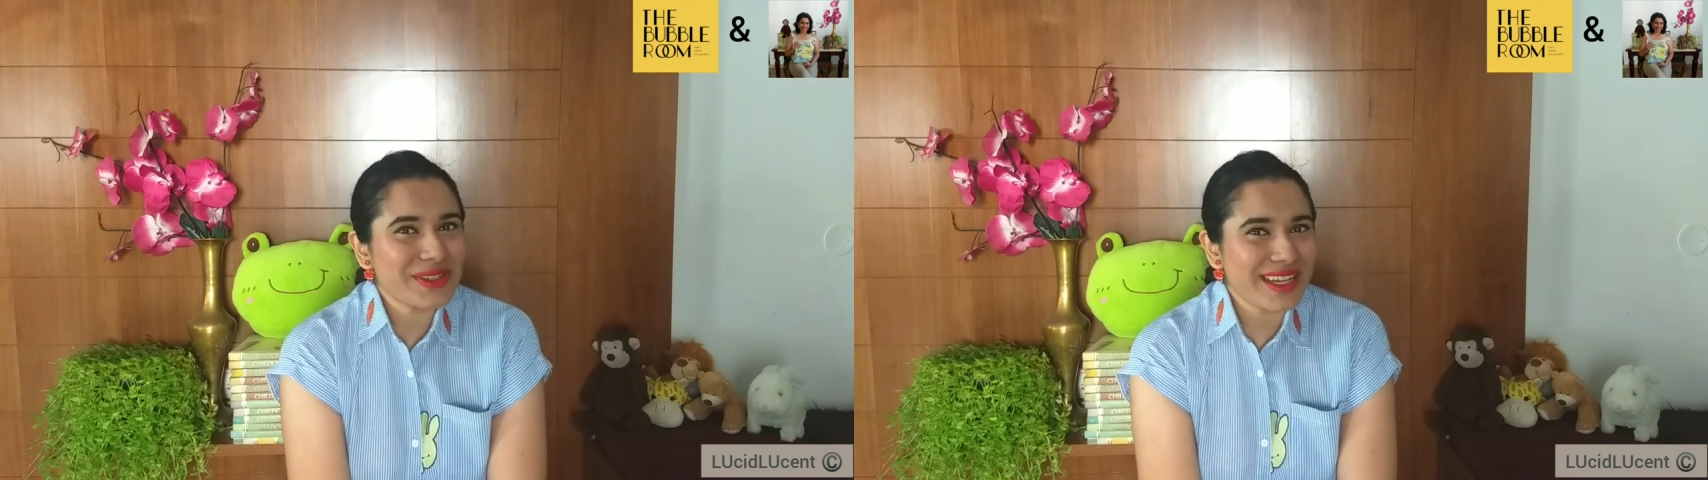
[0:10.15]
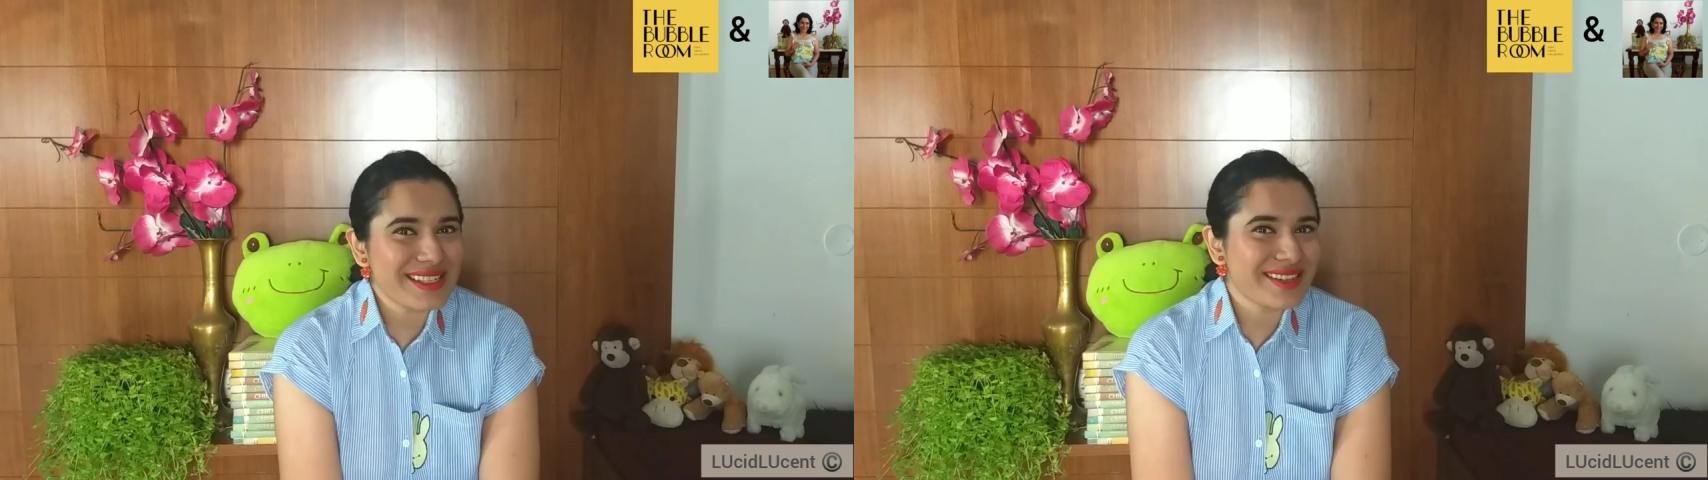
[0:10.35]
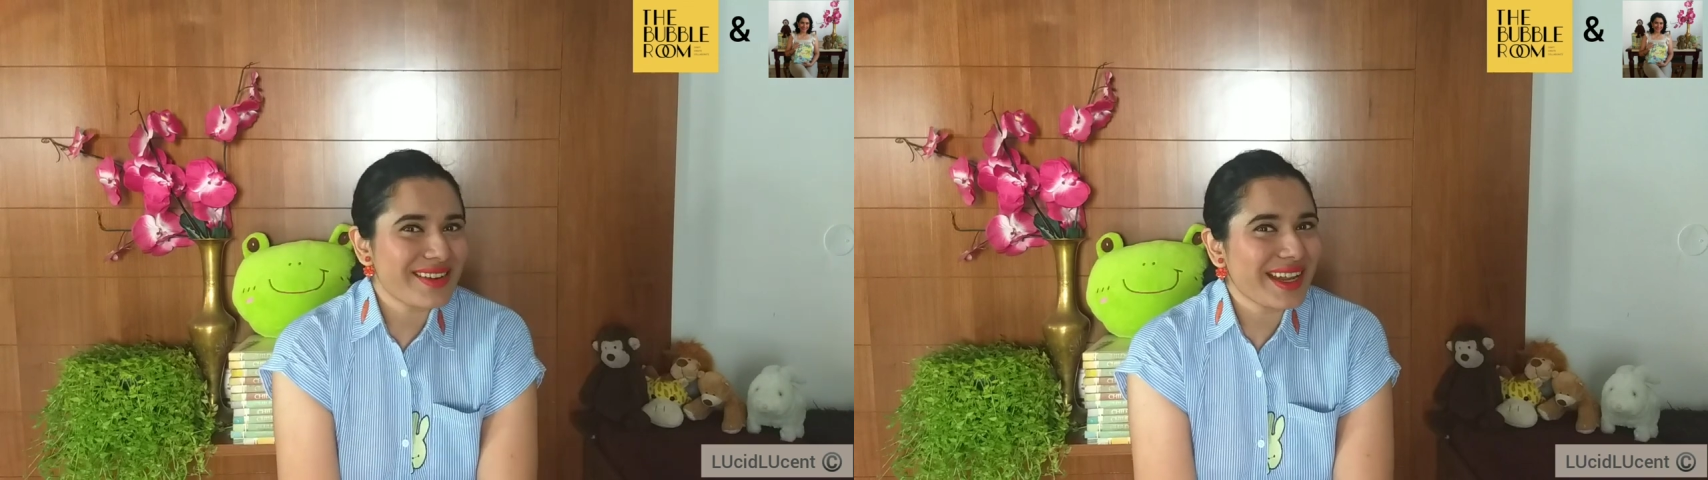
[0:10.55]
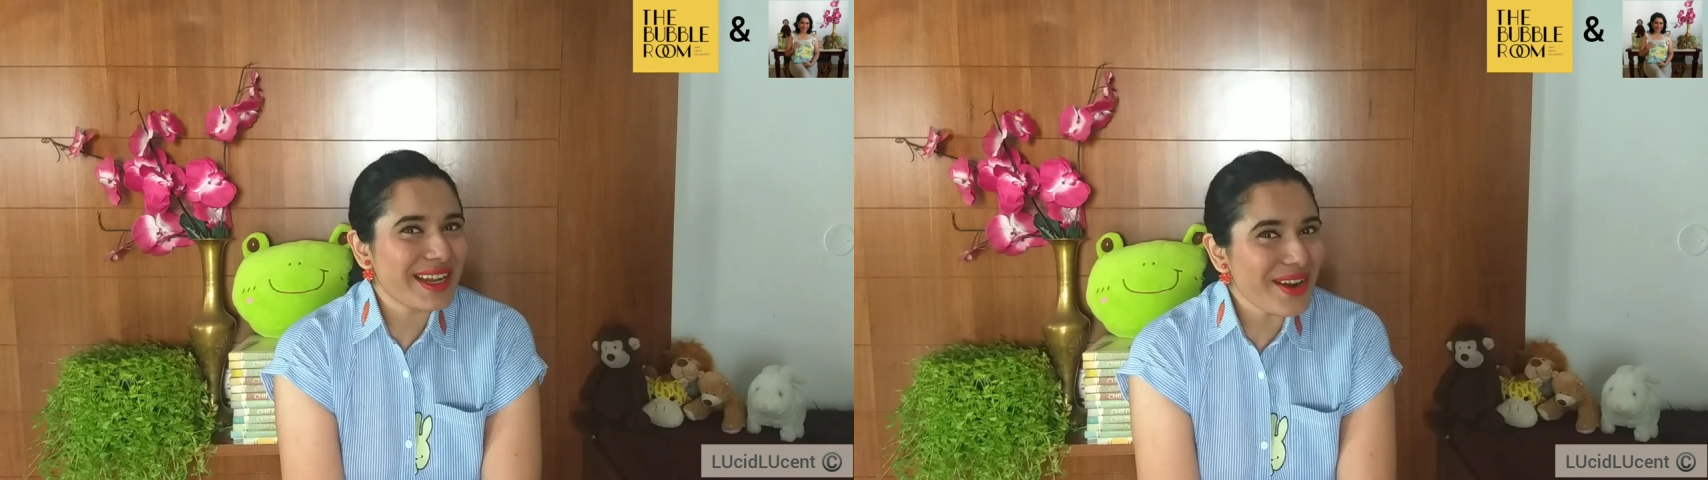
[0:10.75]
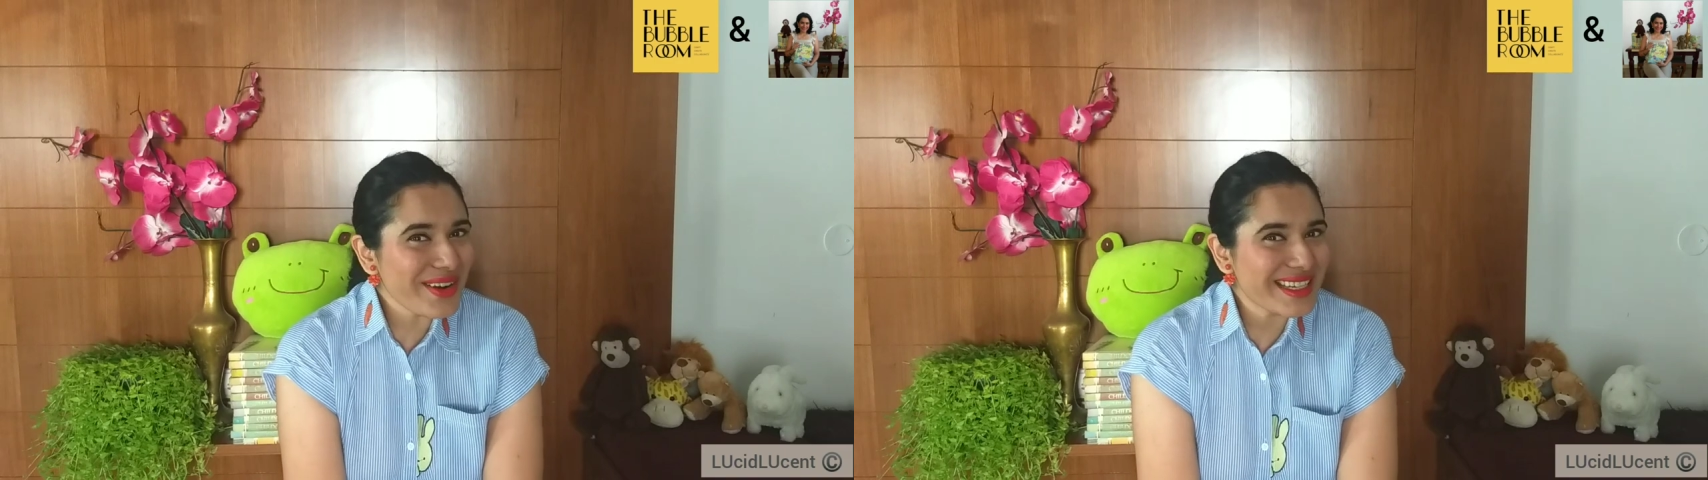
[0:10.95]
today's
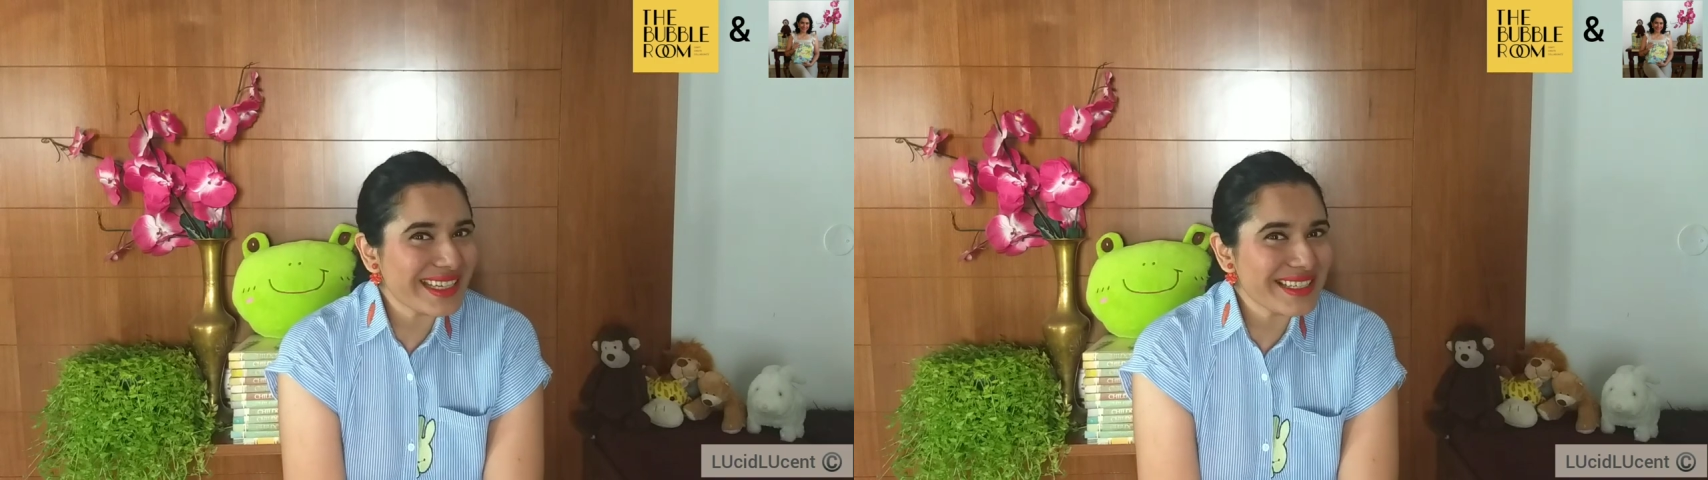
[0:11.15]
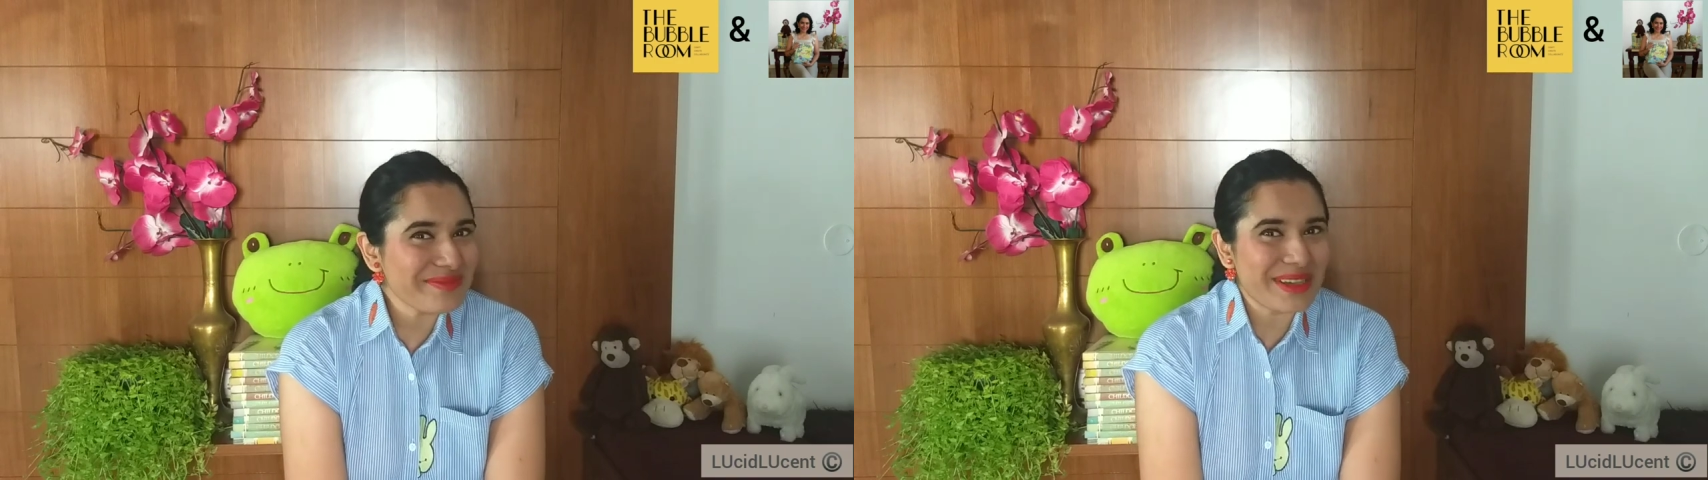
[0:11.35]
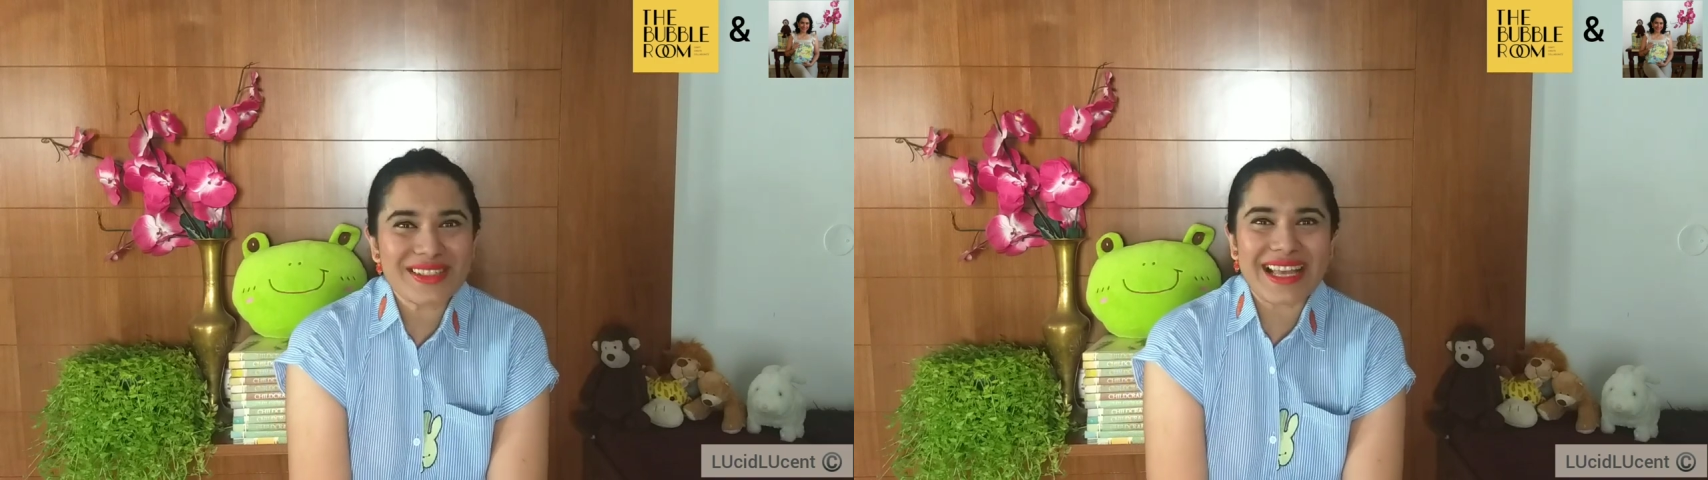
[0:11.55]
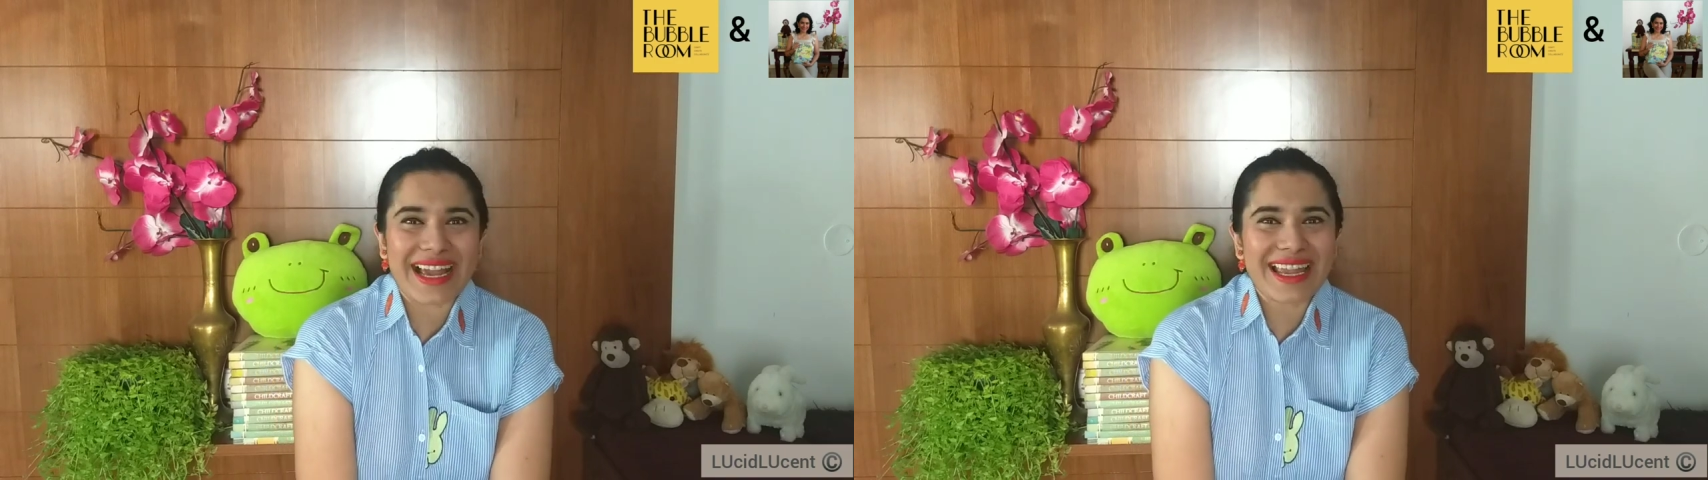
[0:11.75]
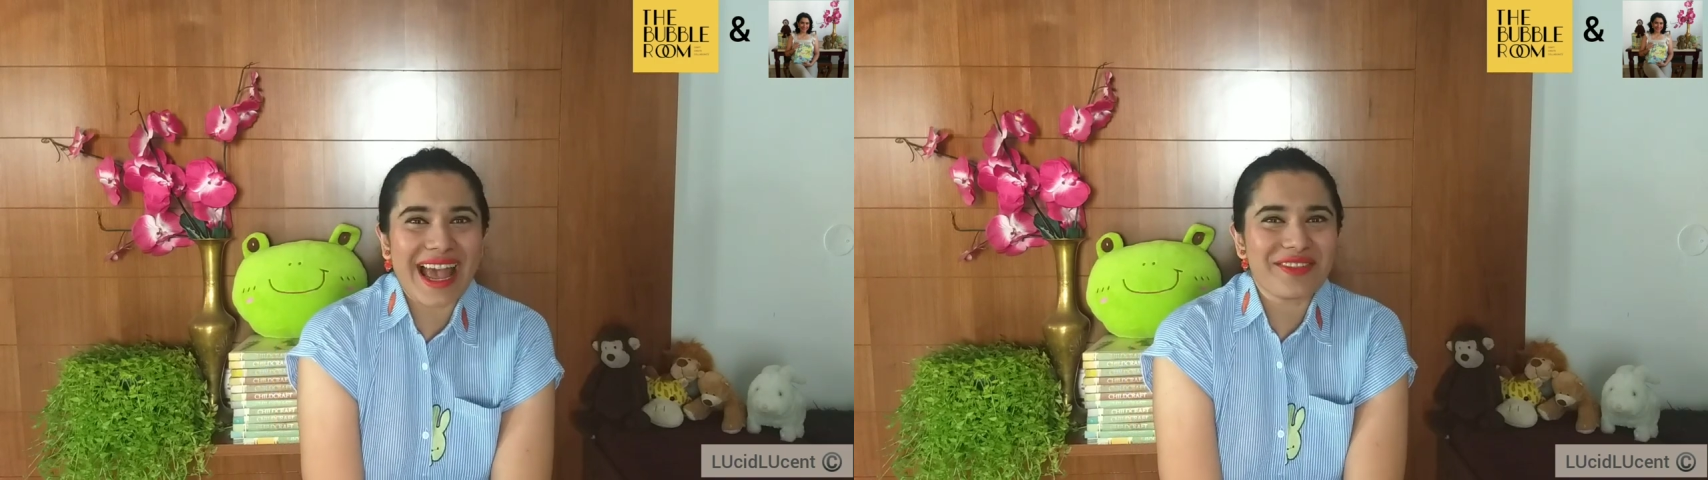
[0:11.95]
recording because I